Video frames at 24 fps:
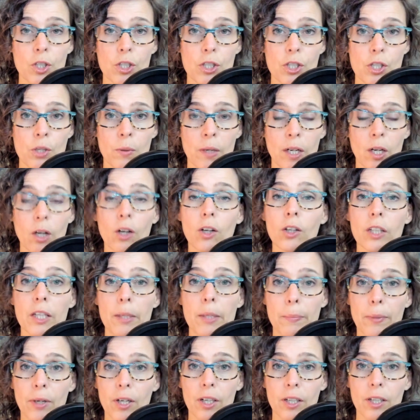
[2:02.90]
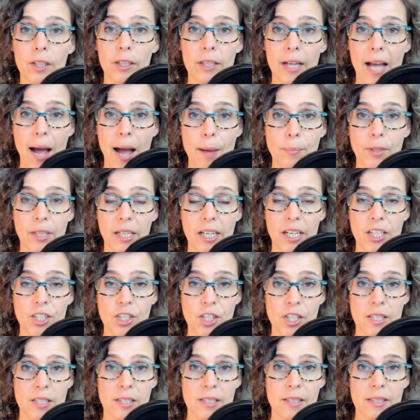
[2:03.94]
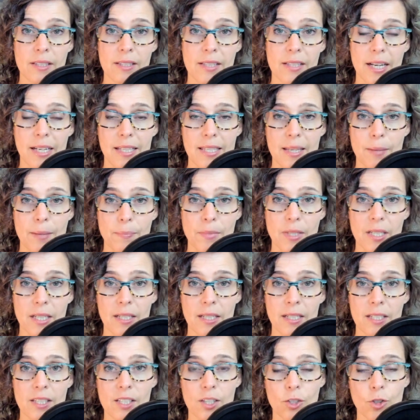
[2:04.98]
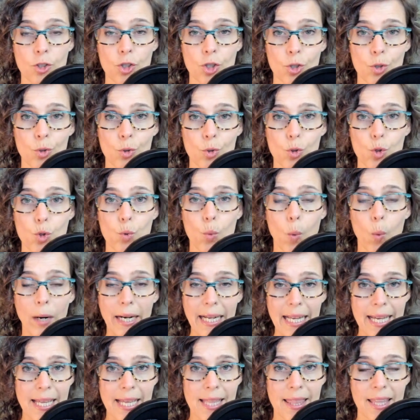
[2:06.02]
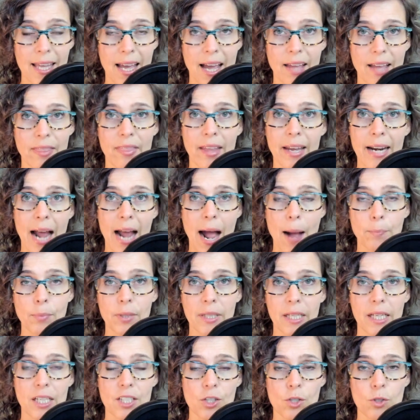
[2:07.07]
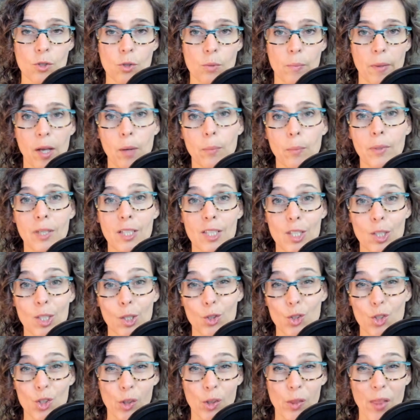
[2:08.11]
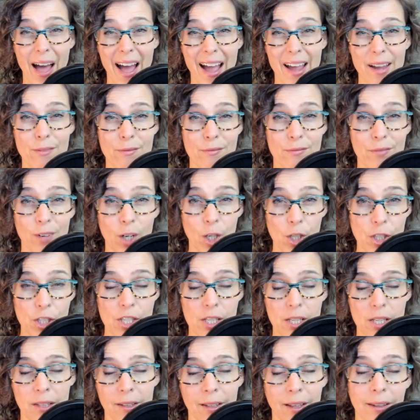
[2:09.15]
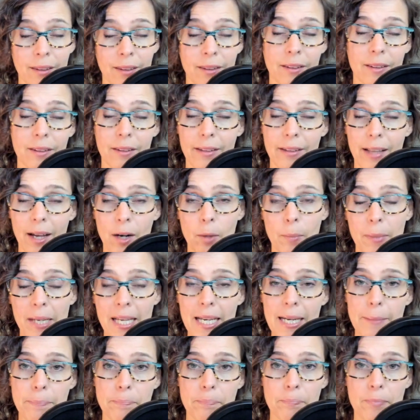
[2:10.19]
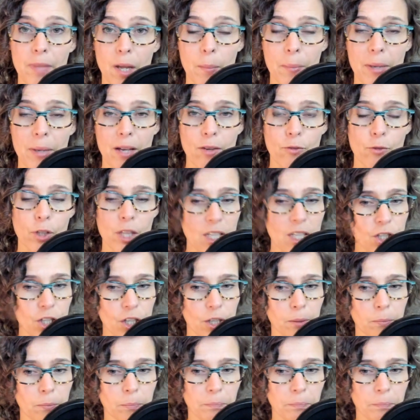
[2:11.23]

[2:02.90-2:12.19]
doing early bird applications accepted until June 20th, and then applications will be open until July 1st, and then that'll be it. That'll be it for this year.